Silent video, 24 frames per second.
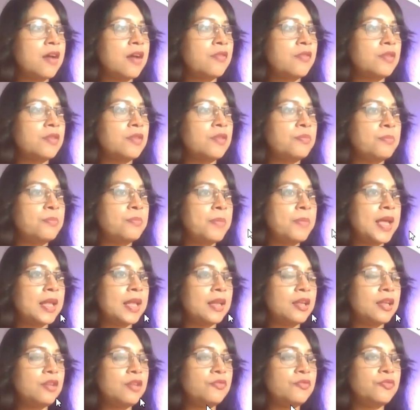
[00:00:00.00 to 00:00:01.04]
our
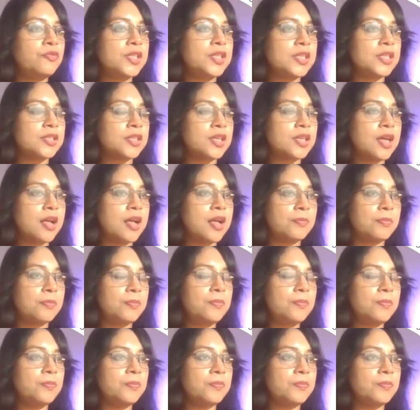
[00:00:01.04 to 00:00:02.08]
mail which has
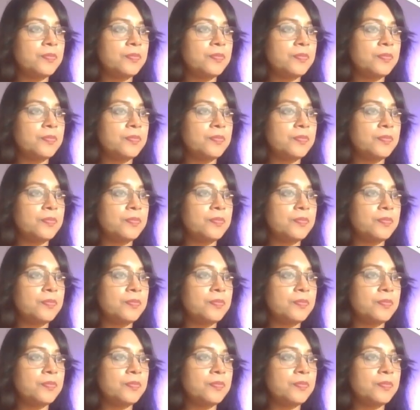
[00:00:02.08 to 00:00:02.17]
come.